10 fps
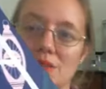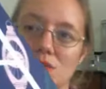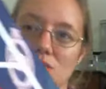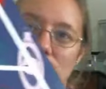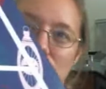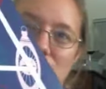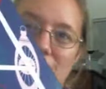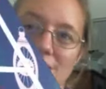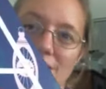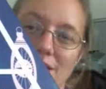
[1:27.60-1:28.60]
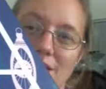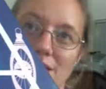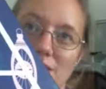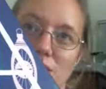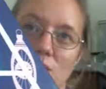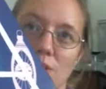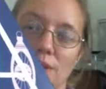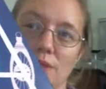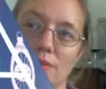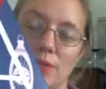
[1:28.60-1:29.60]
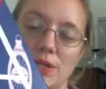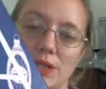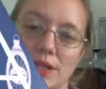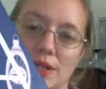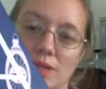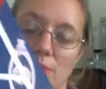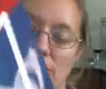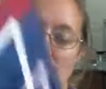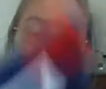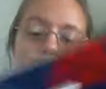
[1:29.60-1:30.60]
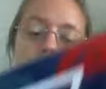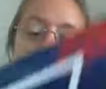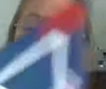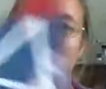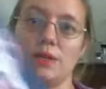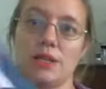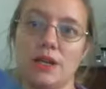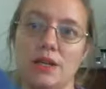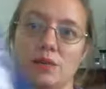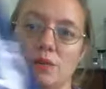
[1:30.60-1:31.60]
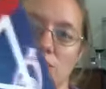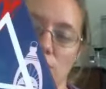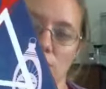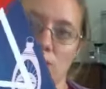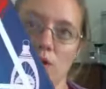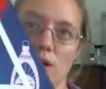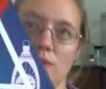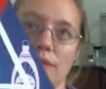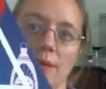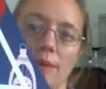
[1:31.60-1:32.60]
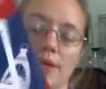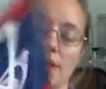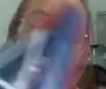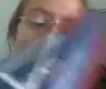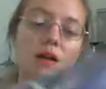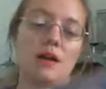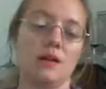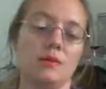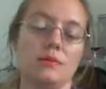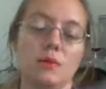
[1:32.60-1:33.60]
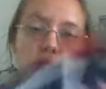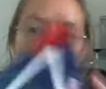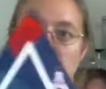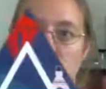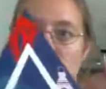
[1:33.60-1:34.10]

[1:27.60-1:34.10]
it to the person like this if you wanted, put it in a gift bag, you know, be done, or you could try to wrap it. Um, or just put a